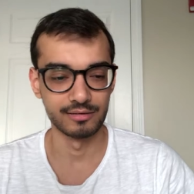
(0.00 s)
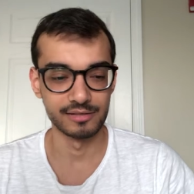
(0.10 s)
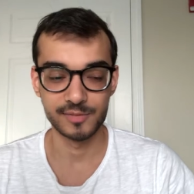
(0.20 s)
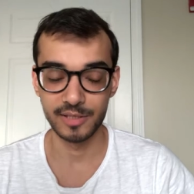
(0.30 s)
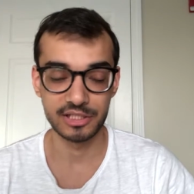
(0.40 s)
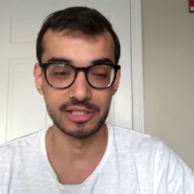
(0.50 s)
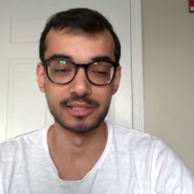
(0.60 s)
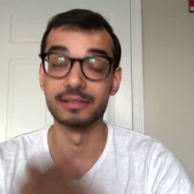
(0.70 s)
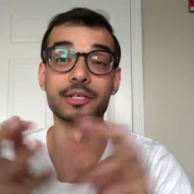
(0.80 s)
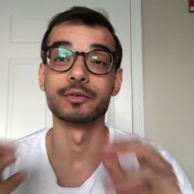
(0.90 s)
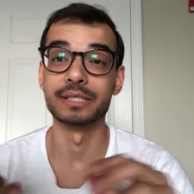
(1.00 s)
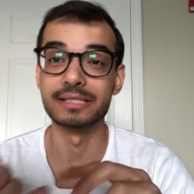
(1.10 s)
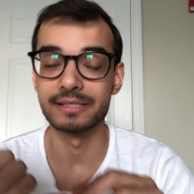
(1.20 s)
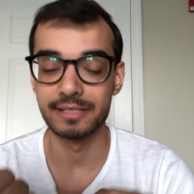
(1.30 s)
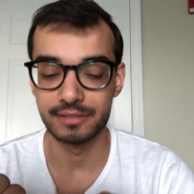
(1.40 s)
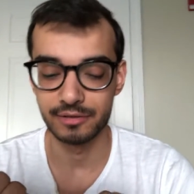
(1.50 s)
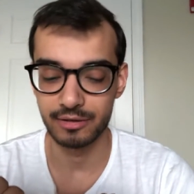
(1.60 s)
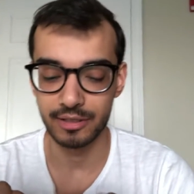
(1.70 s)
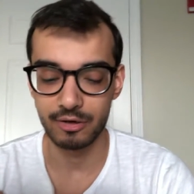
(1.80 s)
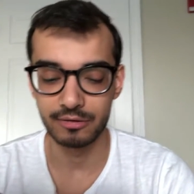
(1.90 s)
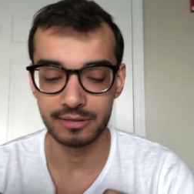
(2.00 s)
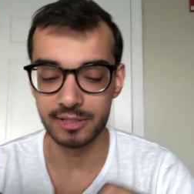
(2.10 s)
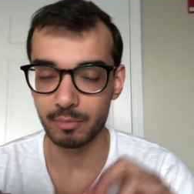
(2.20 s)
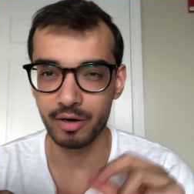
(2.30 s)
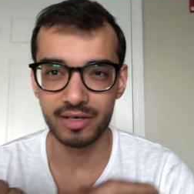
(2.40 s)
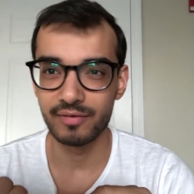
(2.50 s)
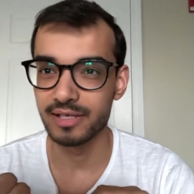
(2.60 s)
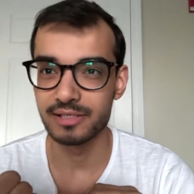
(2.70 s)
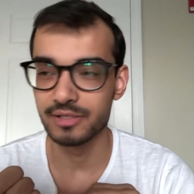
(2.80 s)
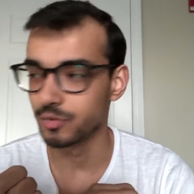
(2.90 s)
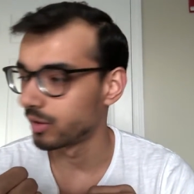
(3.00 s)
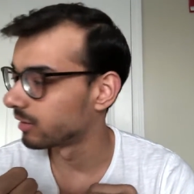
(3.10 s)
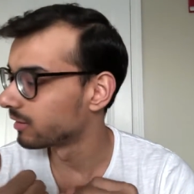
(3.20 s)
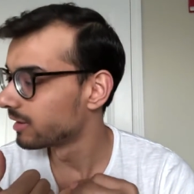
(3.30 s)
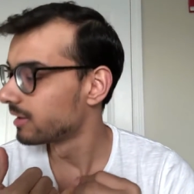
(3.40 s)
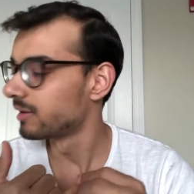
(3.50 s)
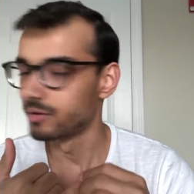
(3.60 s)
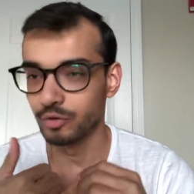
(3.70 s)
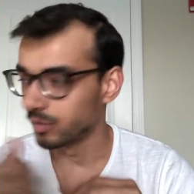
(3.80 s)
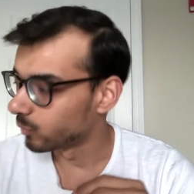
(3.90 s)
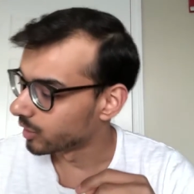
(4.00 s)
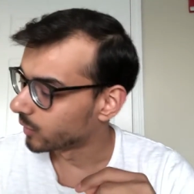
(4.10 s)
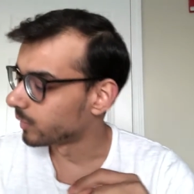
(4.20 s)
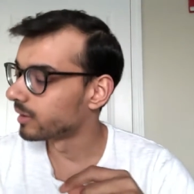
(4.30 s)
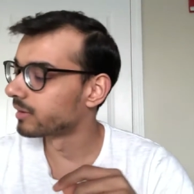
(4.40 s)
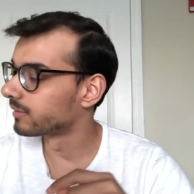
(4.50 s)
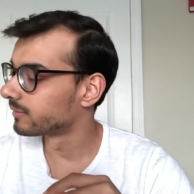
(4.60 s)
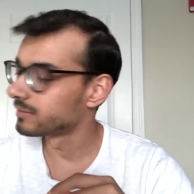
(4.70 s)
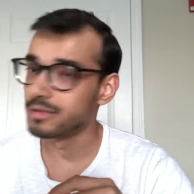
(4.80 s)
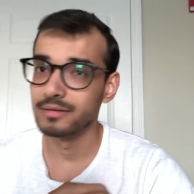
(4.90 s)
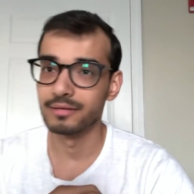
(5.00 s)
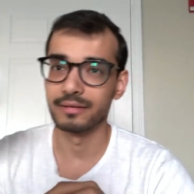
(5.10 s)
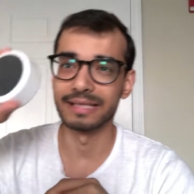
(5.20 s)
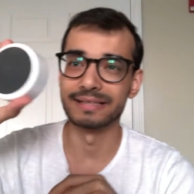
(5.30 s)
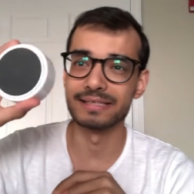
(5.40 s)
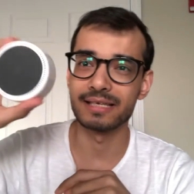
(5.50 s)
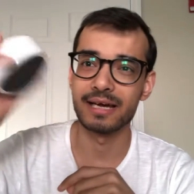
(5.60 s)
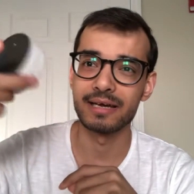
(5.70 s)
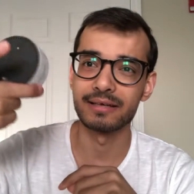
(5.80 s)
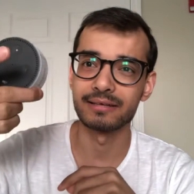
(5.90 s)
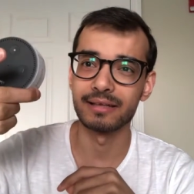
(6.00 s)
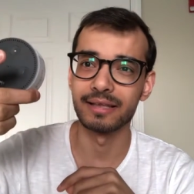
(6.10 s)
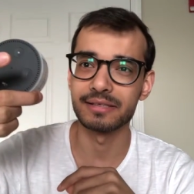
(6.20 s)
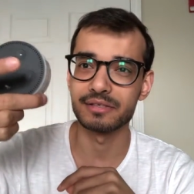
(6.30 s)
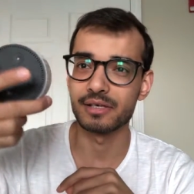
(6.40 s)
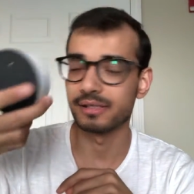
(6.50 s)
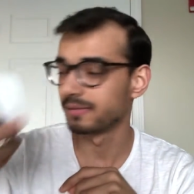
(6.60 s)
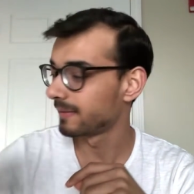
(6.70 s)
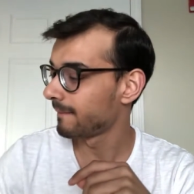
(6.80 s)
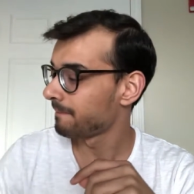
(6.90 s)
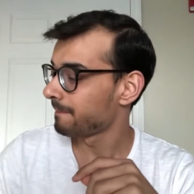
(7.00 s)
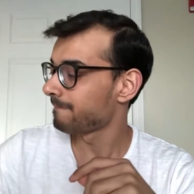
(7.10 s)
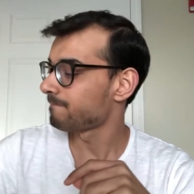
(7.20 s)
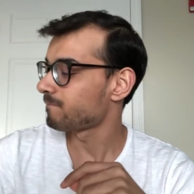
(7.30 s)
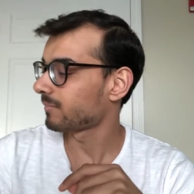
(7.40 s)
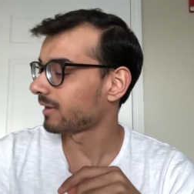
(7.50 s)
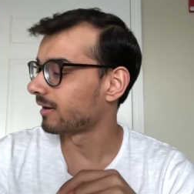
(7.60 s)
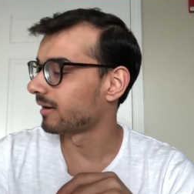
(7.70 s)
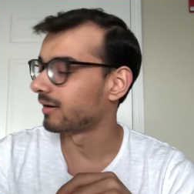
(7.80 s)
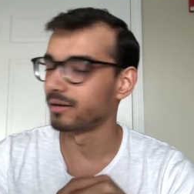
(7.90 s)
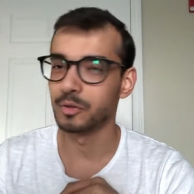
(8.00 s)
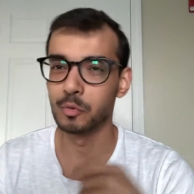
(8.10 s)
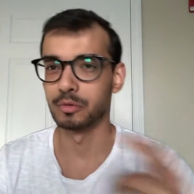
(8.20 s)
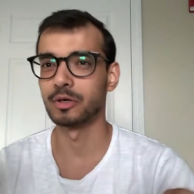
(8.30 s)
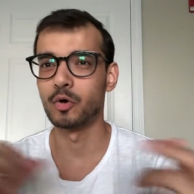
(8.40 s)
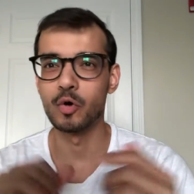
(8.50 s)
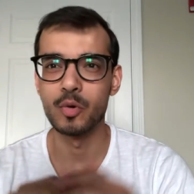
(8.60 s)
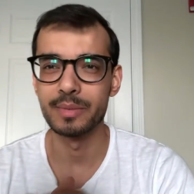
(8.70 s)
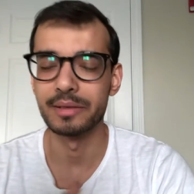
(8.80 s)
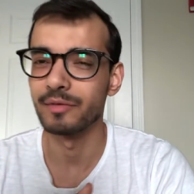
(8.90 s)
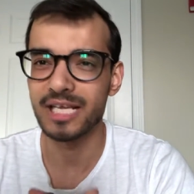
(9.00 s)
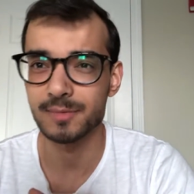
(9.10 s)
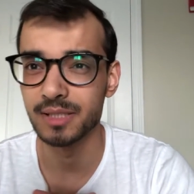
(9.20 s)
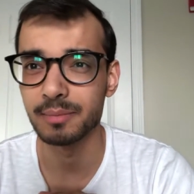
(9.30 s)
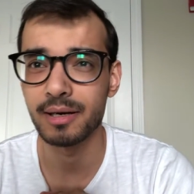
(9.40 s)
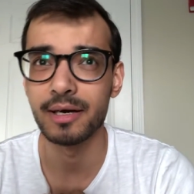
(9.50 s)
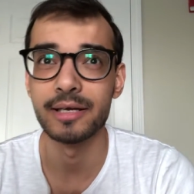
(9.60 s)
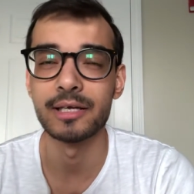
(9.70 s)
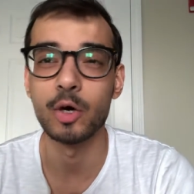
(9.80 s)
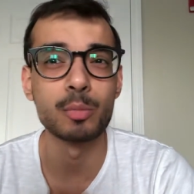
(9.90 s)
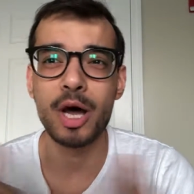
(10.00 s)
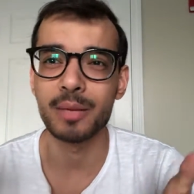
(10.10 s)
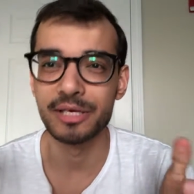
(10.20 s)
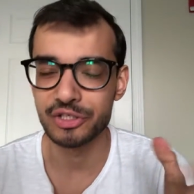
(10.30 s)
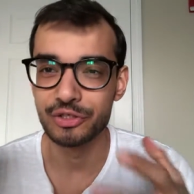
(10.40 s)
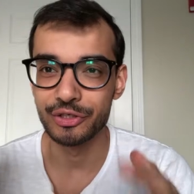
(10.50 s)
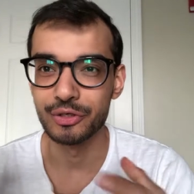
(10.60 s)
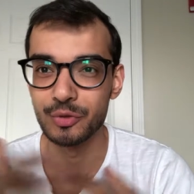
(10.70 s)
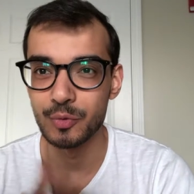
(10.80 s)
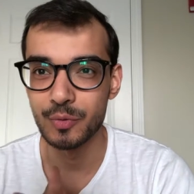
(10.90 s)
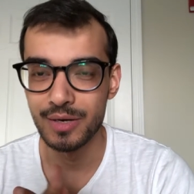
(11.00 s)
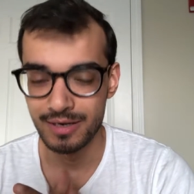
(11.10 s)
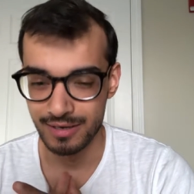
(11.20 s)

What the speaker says: Especially these days, there are like all these smart devices you can work with, like this guy, Alexa, Google Home, and Raspberry Pi, and home automation you can do,